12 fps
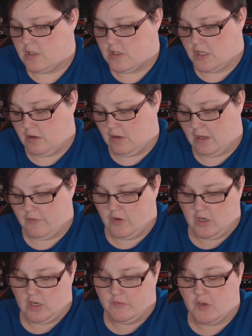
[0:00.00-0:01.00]
So
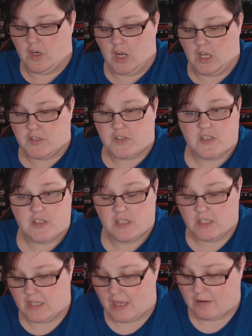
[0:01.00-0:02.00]
having another glass
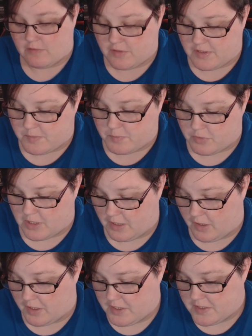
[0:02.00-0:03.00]
in the house is pretty
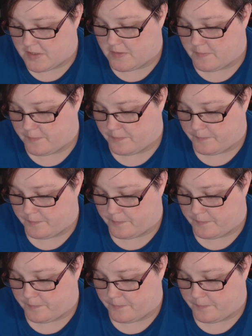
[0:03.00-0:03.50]
nice.